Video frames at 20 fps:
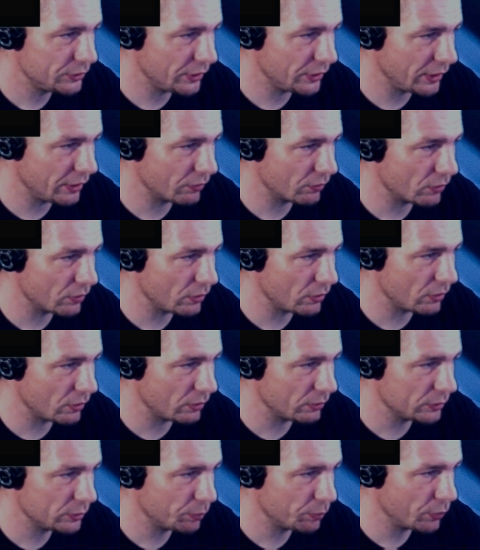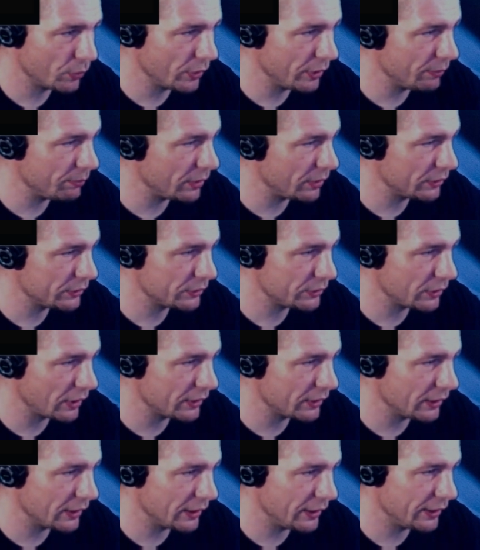general, pretty much
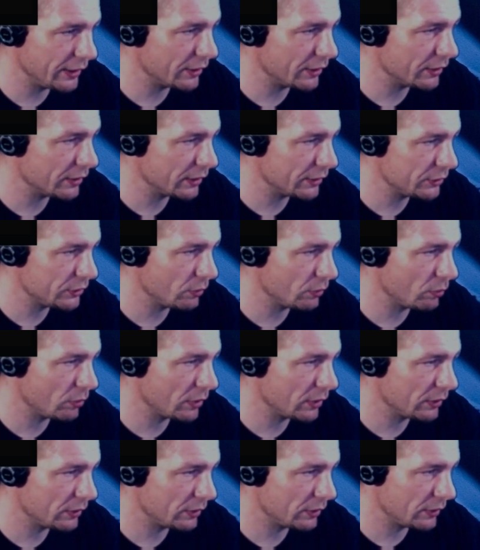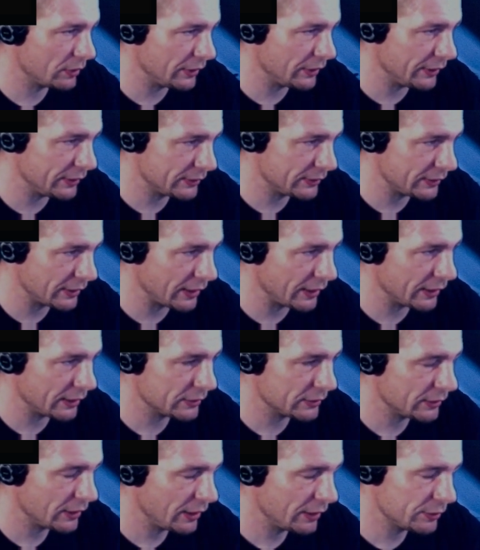nothing in here unless you want these
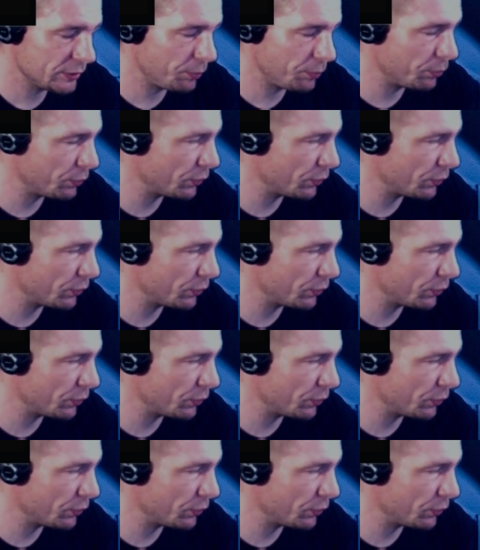settings. It's